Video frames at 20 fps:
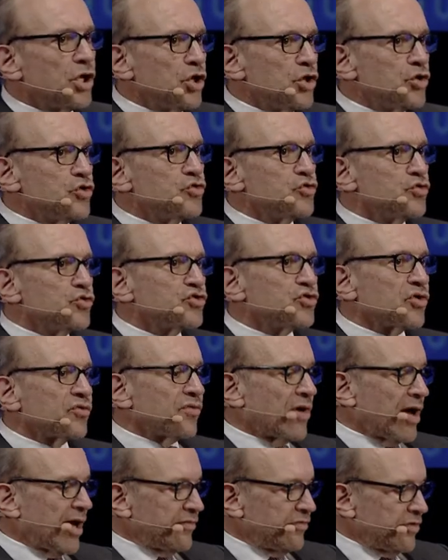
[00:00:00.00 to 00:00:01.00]
to
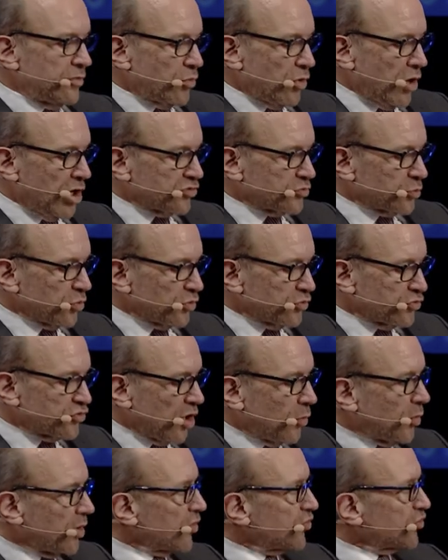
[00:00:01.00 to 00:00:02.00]
survive and prosper. So
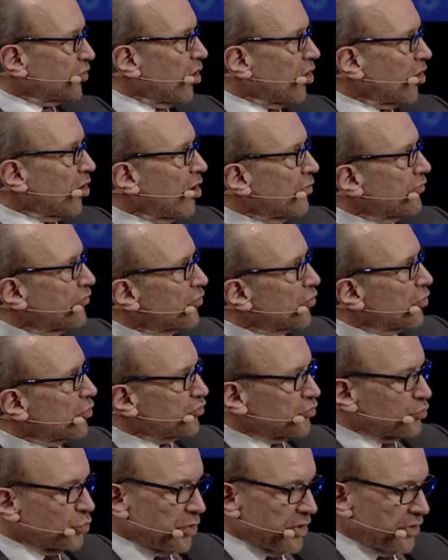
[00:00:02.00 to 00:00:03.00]
I want to start off
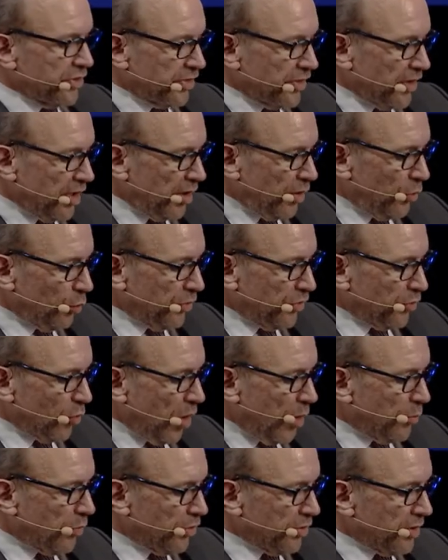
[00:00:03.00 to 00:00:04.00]
first with
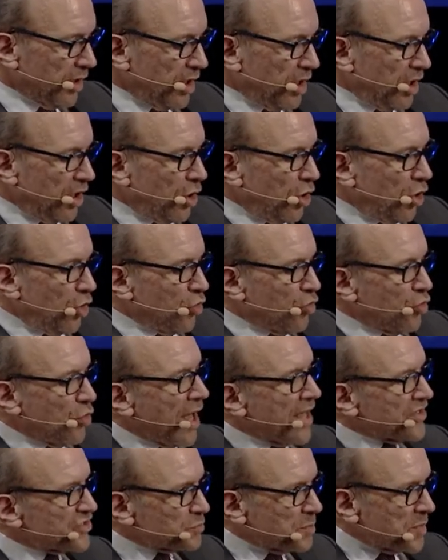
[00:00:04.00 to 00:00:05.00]
Robert, who
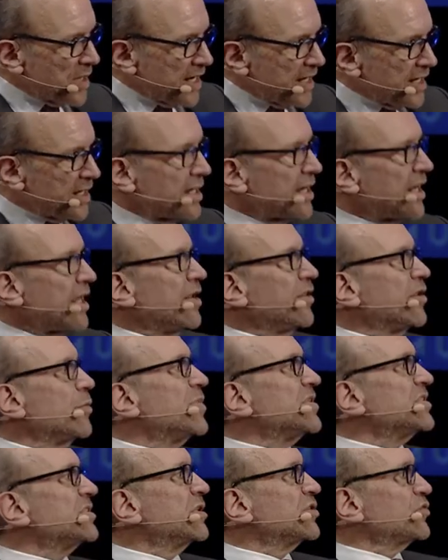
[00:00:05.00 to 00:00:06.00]
has been in the
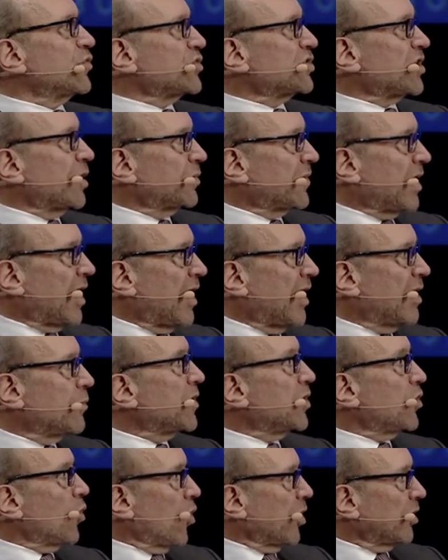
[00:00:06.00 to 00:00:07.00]
business for some time
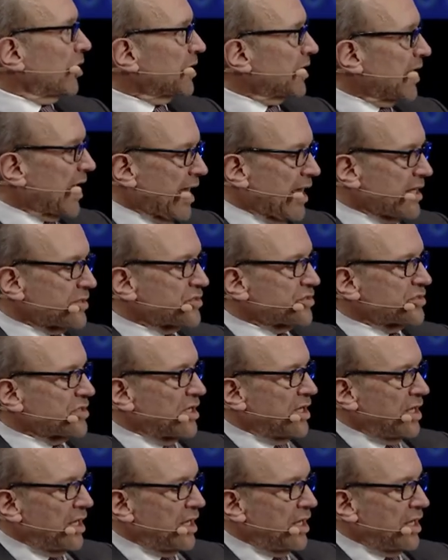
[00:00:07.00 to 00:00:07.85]
in oil and gas.